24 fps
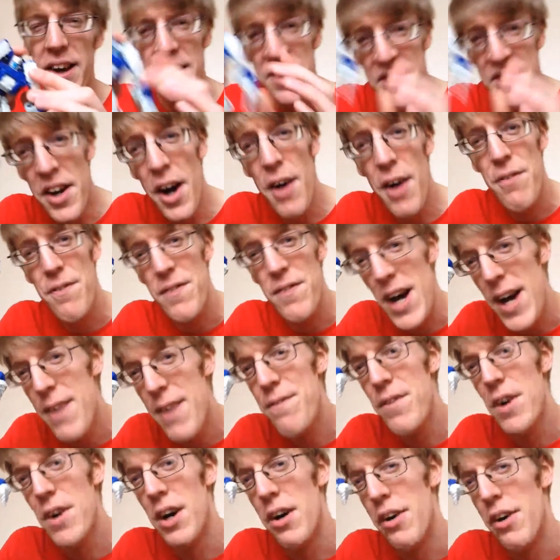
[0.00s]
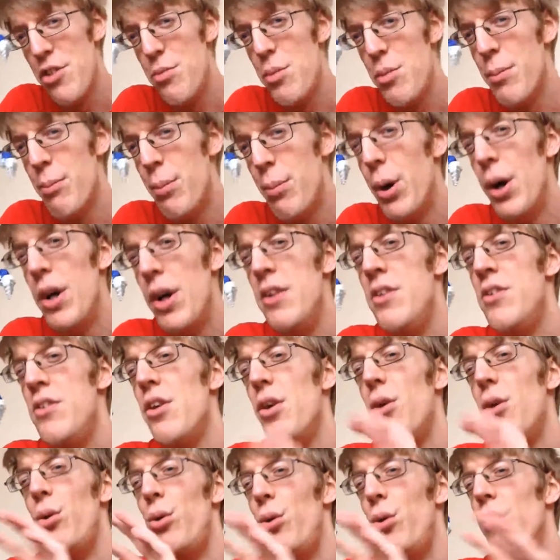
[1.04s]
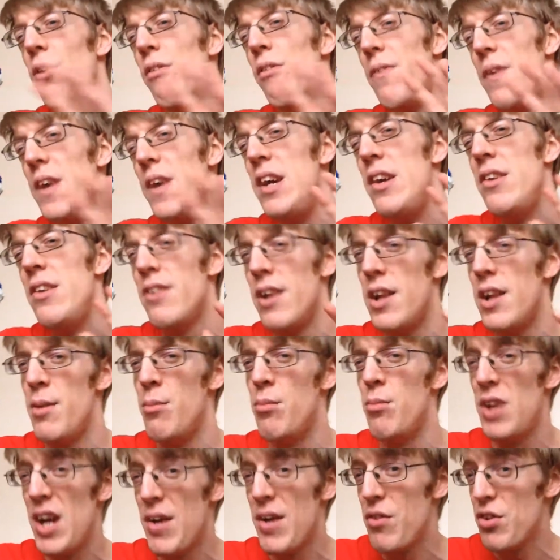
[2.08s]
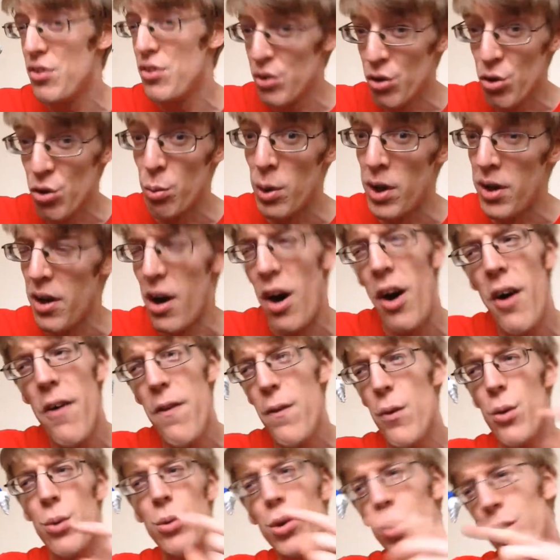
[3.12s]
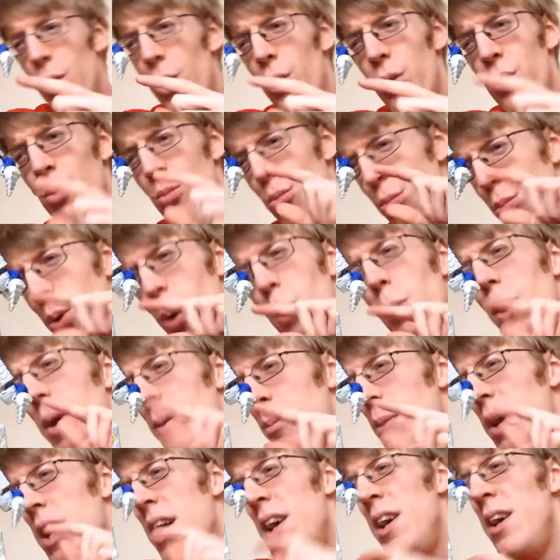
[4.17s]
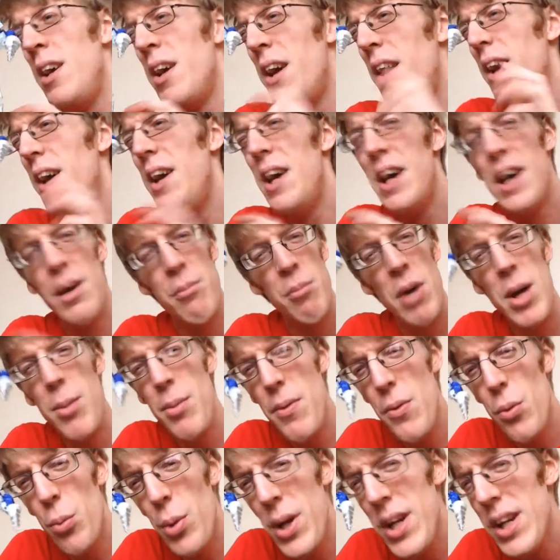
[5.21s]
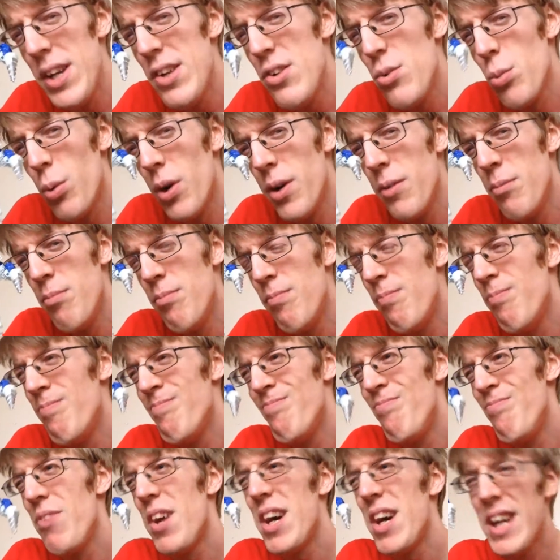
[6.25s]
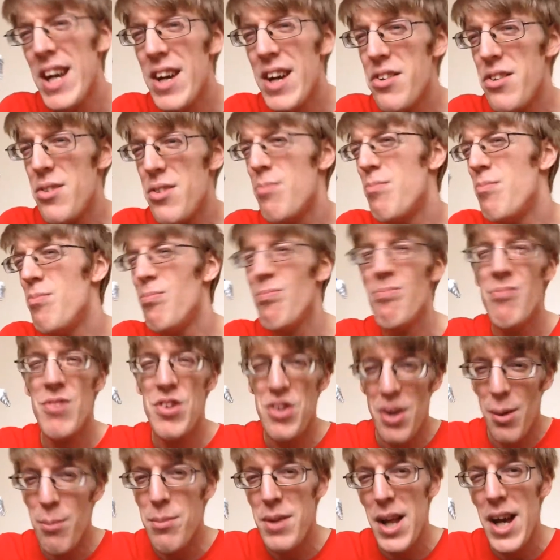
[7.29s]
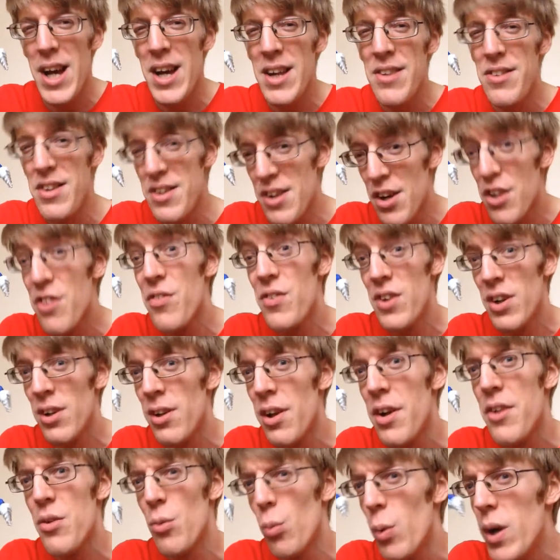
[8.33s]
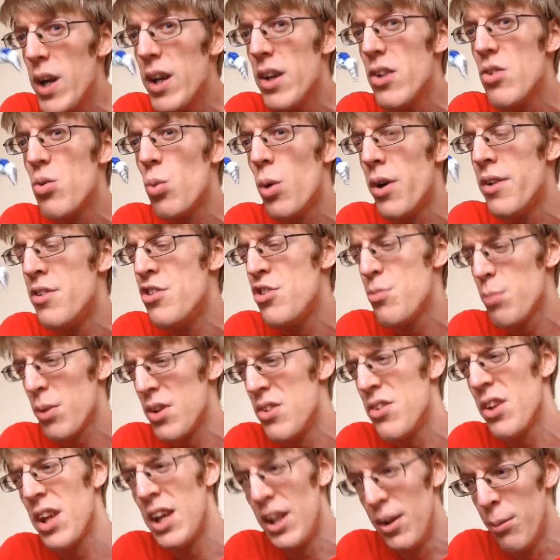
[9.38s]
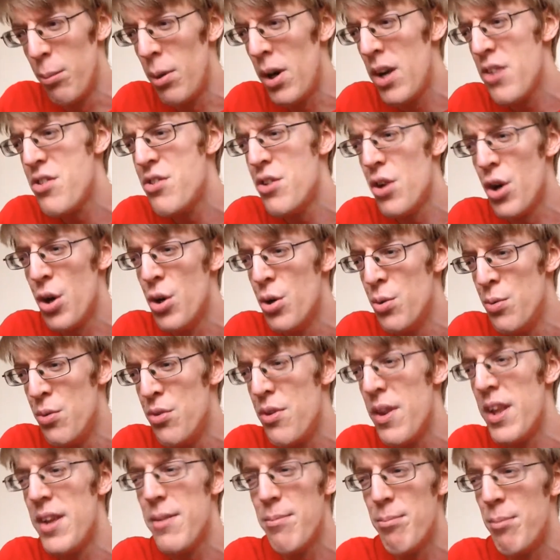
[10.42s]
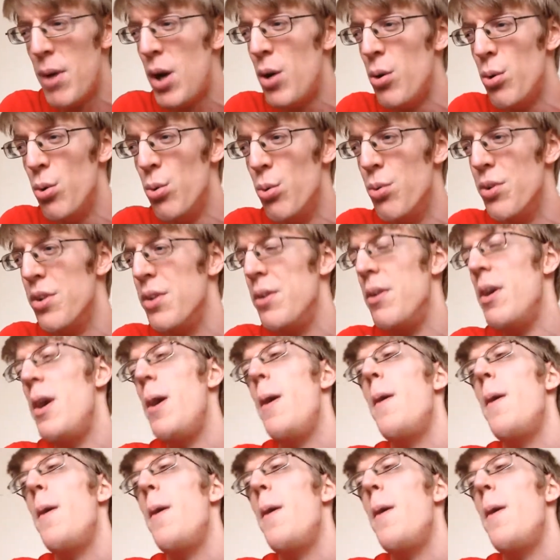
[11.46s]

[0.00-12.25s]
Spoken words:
enough effort has been put into all of these limbs, every single one. I thought Drillhorn would probably be maybe the weakest one. I guess some days he does feel like the weakest one just because Kill Bison owns the mold